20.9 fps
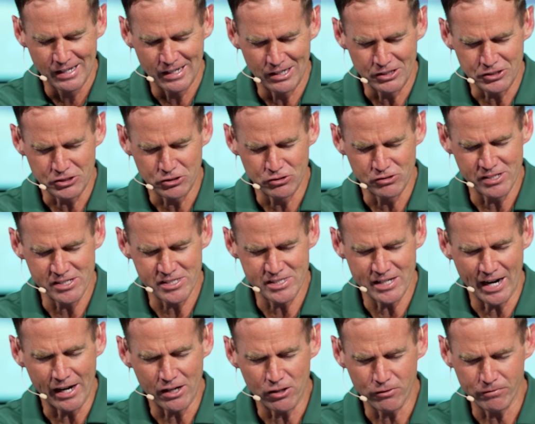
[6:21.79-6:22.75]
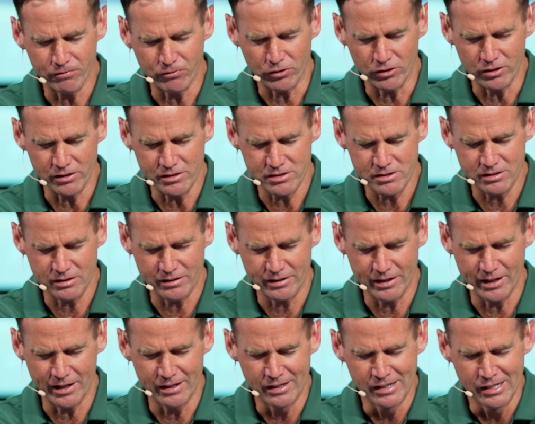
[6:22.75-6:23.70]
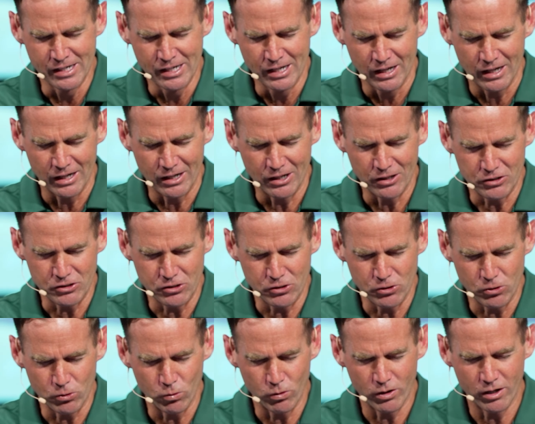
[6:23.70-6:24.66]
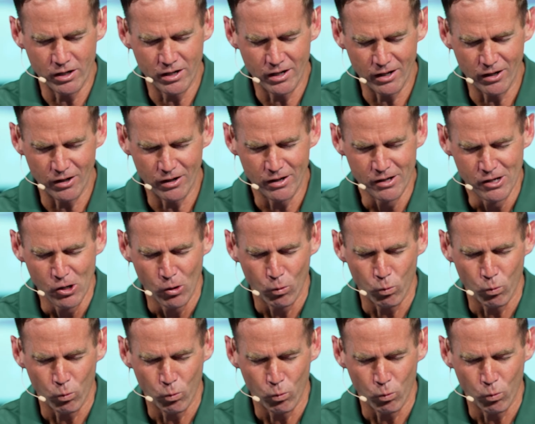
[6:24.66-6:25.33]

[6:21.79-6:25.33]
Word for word: uh, your desire for us, that uh, you uh,